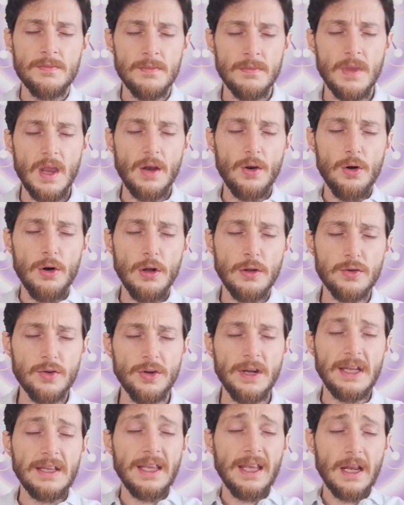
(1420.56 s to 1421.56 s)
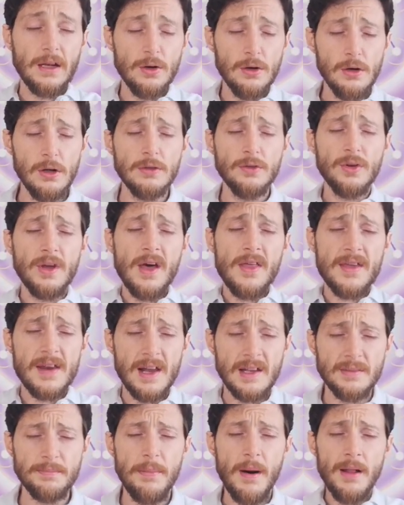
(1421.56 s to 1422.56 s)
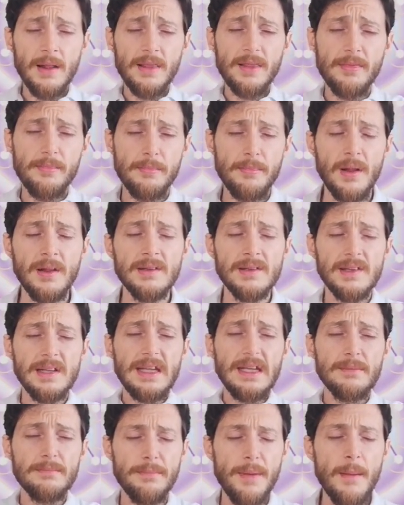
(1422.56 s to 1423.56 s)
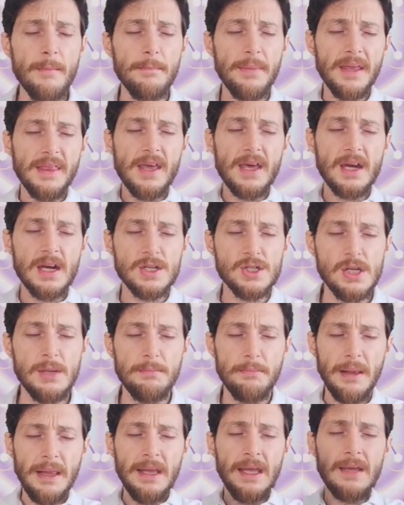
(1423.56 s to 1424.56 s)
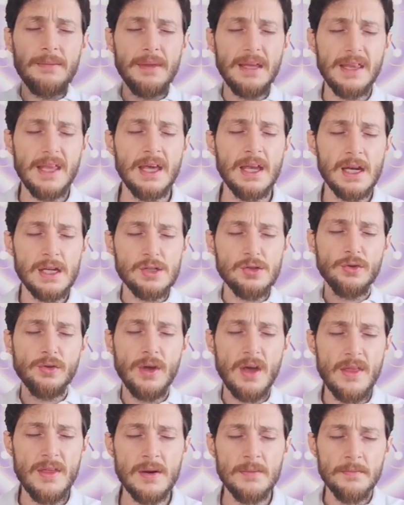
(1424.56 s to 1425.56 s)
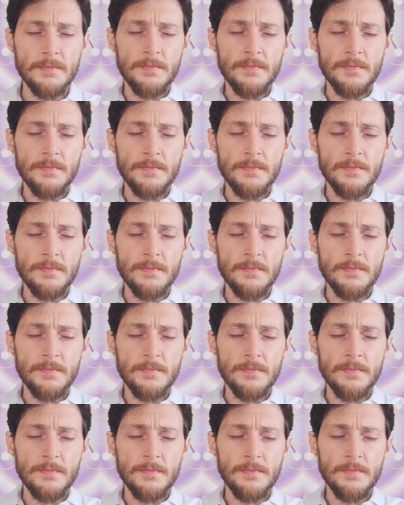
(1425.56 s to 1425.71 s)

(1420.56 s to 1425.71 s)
and all connecting and all together as pulsing, pumping the energy, beaming the energy together.